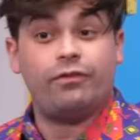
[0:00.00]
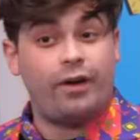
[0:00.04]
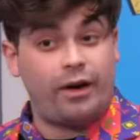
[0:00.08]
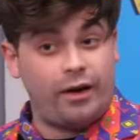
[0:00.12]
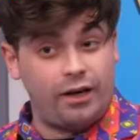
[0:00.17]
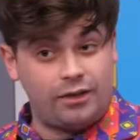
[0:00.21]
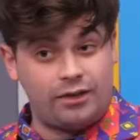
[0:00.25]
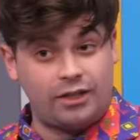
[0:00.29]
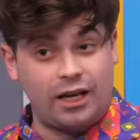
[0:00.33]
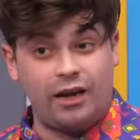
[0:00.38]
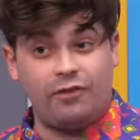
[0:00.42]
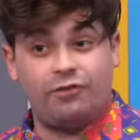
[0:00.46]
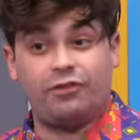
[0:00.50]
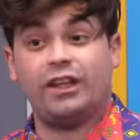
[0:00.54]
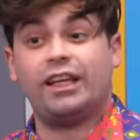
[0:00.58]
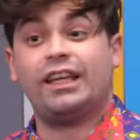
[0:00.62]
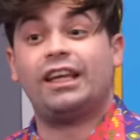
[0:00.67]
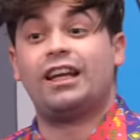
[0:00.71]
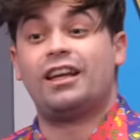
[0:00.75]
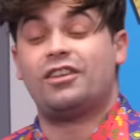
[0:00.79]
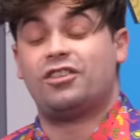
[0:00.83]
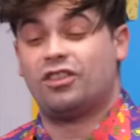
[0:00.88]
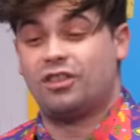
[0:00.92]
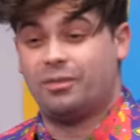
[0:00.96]
very safely,
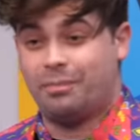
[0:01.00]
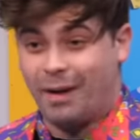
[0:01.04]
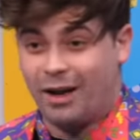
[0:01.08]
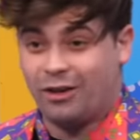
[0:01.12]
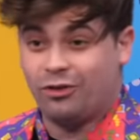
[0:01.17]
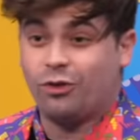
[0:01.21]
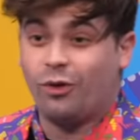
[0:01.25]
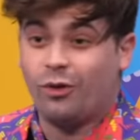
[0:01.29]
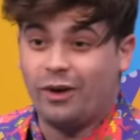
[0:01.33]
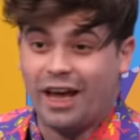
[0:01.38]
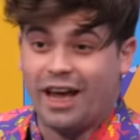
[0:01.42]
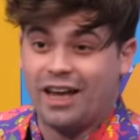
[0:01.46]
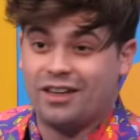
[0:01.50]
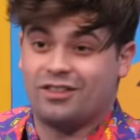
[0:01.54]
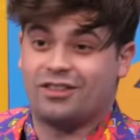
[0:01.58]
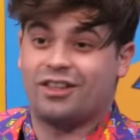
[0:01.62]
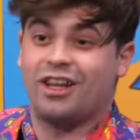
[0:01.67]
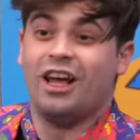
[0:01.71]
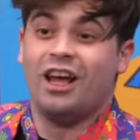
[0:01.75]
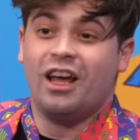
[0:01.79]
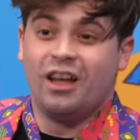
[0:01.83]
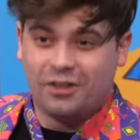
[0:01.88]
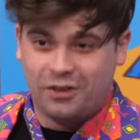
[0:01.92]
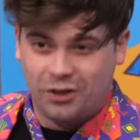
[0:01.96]
get a special
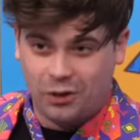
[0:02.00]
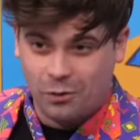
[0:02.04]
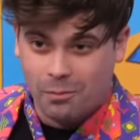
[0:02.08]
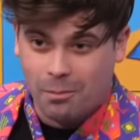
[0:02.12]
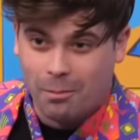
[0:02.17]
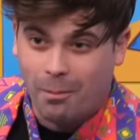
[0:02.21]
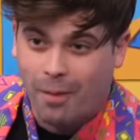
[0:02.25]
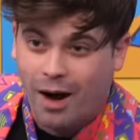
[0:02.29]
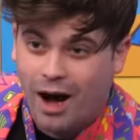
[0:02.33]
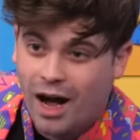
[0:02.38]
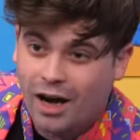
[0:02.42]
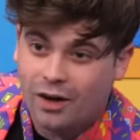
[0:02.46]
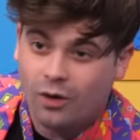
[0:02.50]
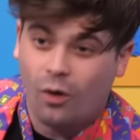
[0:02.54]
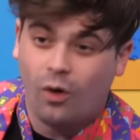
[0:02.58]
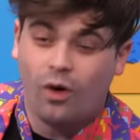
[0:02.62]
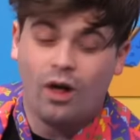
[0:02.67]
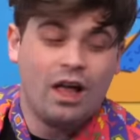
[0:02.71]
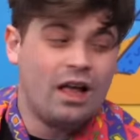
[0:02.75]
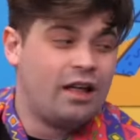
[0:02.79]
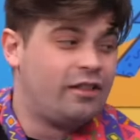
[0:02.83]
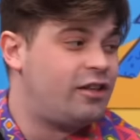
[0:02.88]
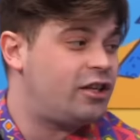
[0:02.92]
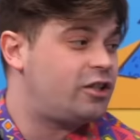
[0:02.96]
guest to
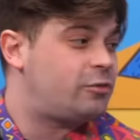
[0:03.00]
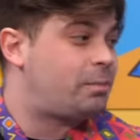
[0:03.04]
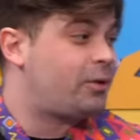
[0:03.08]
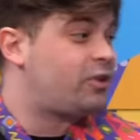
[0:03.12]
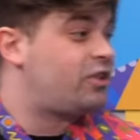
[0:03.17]
model this